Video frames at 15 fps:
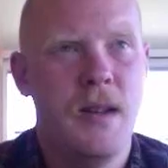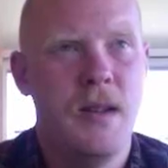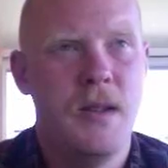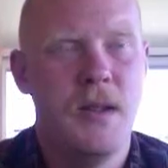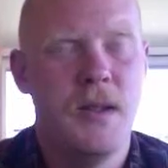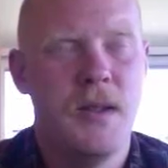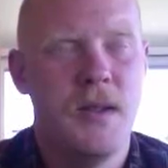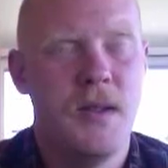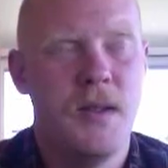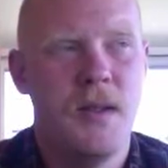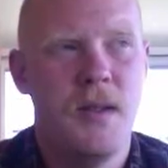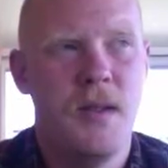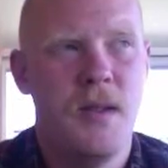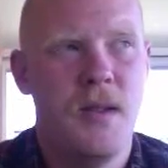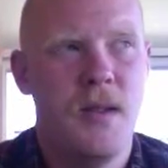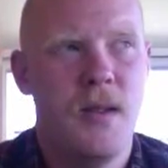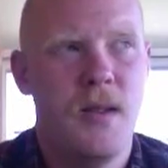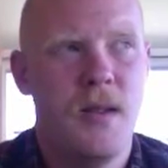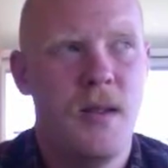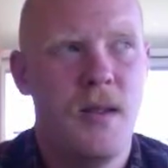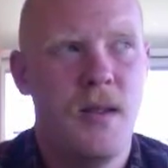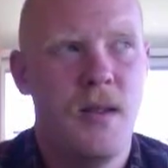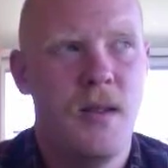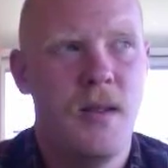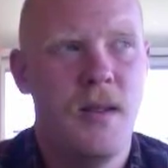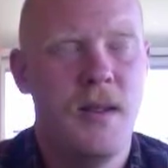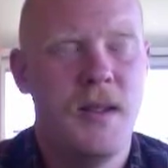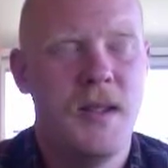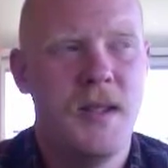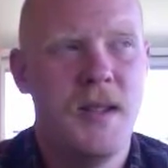just,
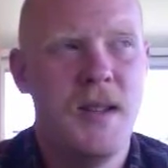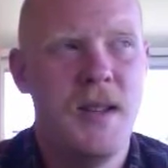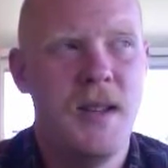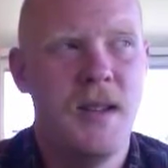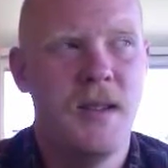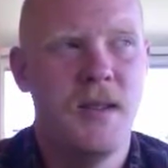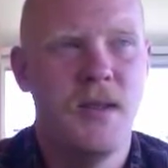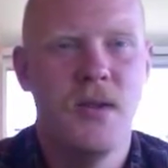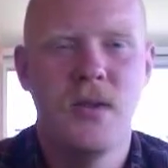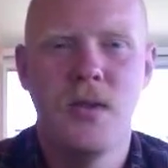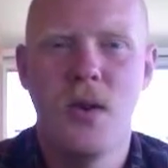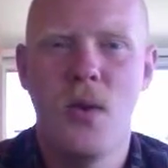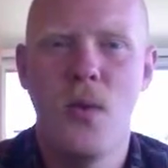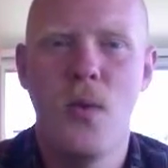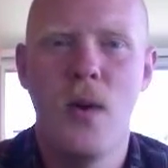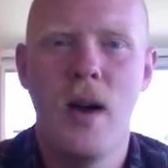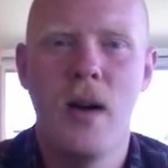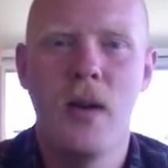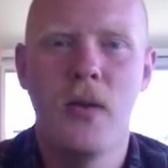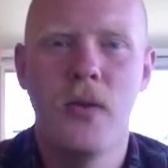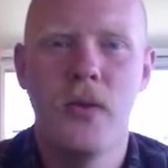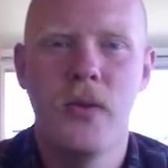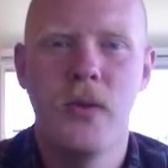it siegs so well.